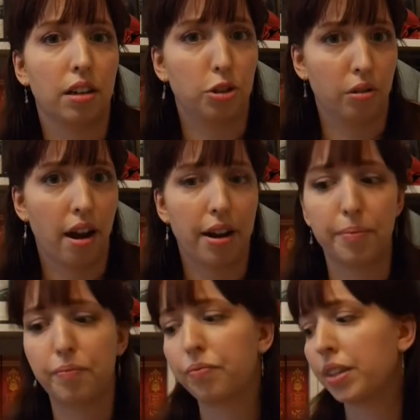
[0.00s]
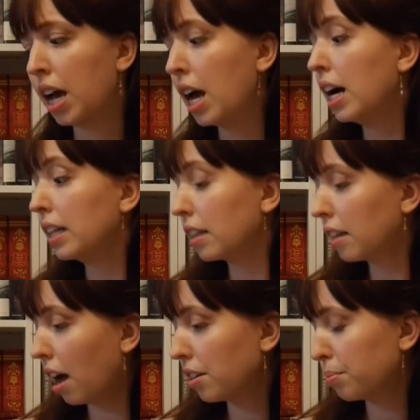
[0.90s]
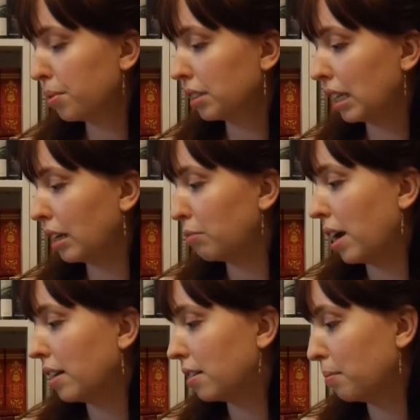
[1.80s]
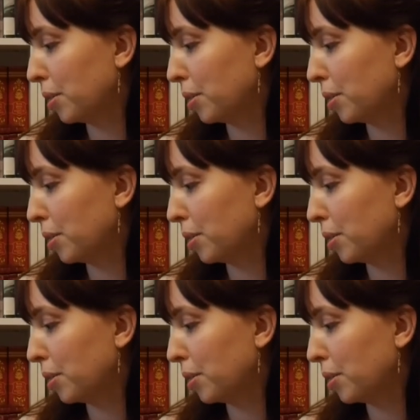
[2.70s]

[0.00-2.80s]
a try. The last book that I read,